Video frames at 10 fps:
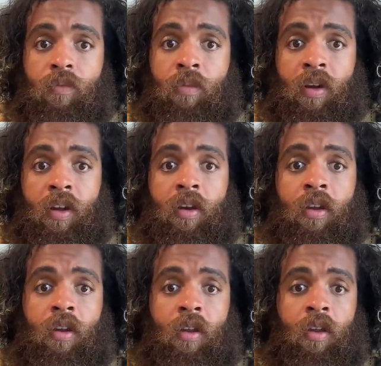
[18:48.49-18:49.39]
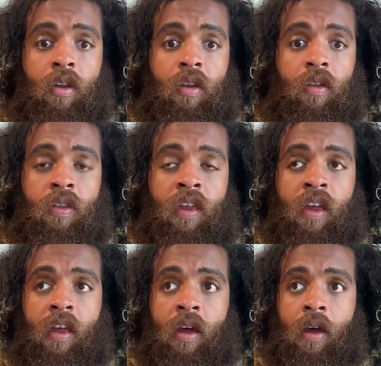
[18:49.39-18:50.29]
But
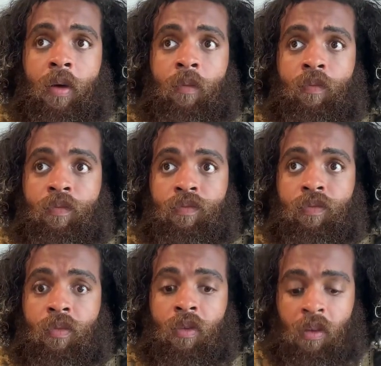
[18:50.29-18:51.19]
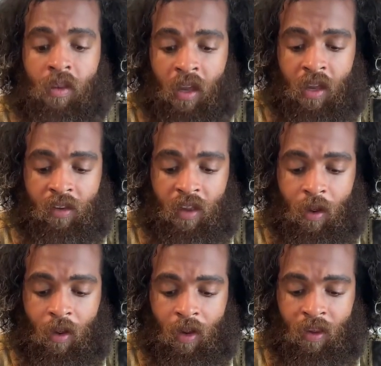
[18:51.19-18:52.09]
they um, they get to the
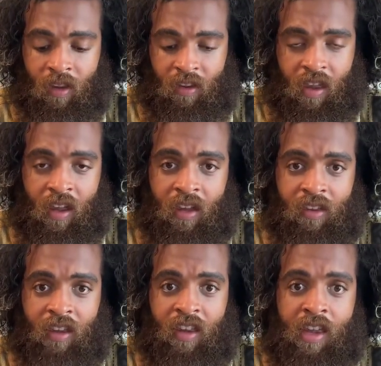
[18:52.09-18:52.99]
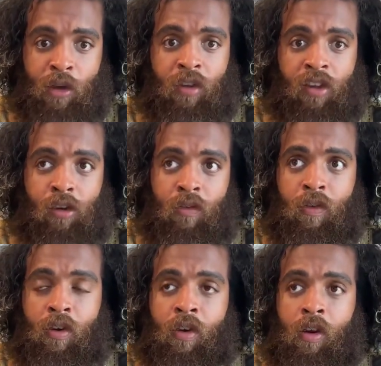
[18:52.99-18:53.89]
it's like the, I guess like the ego takes
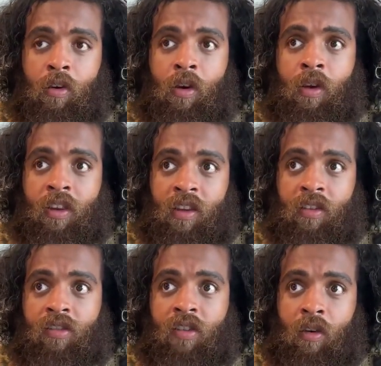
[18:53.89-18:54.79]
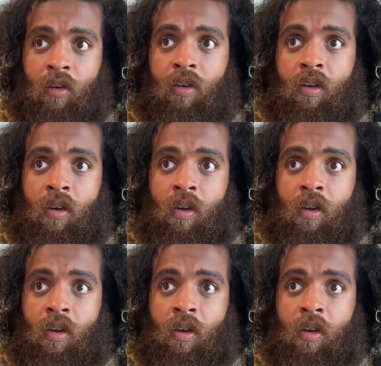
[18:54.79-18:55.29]
over, or I don't know. Like they just start.